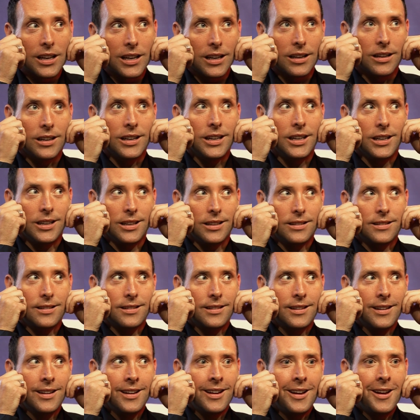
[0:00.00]
and iron it,
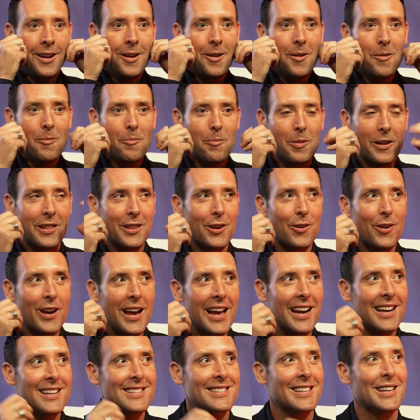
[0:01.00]
but the
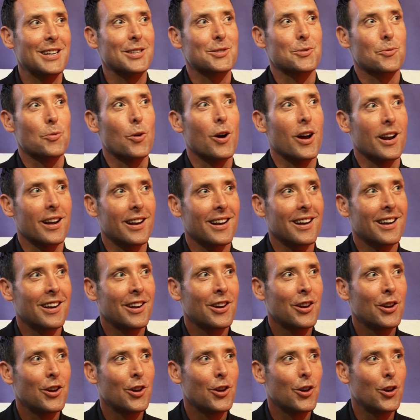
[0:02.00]
reality is, one,
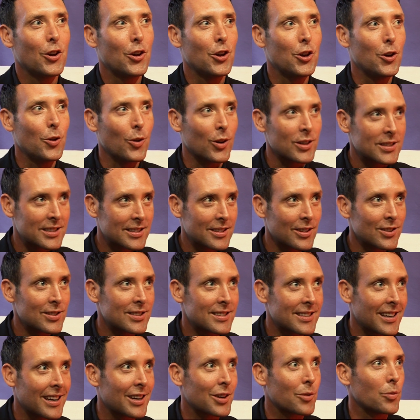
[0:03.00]
you are still
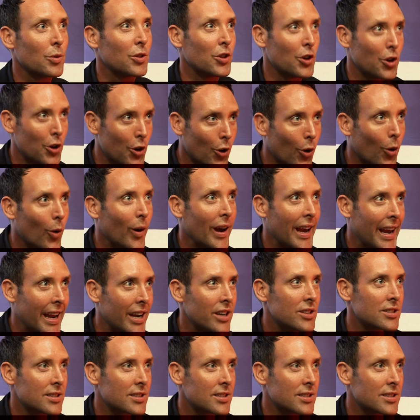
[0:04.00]
stuck with your age